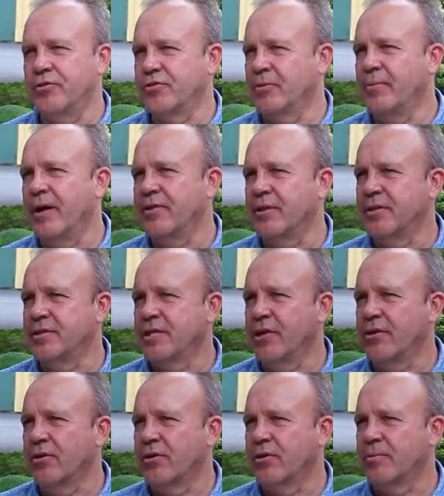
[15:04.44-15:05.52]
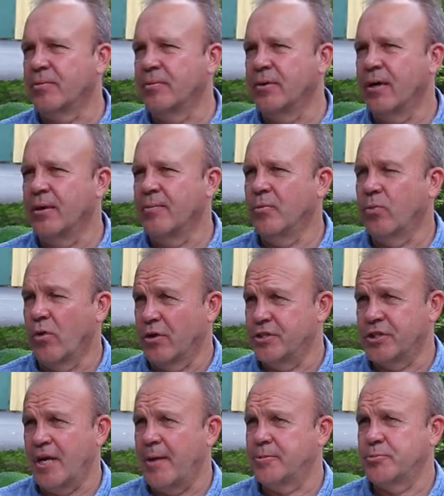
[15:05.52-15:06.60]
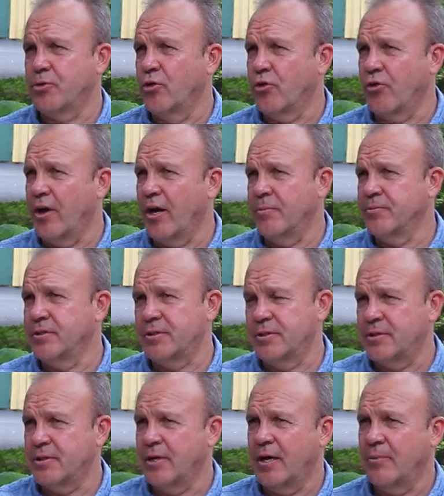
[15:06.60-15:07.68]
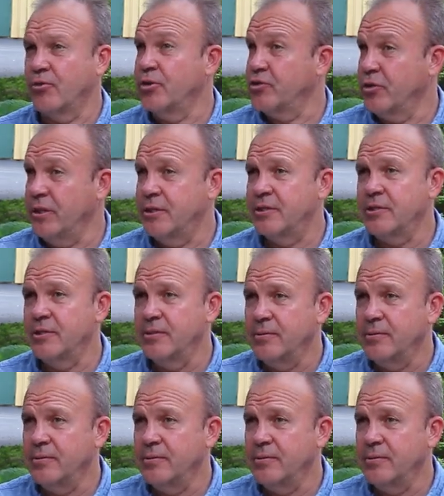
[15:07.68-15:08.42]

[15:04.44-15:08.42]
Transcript: different methods at your uh, workshops, programs, um, retreats.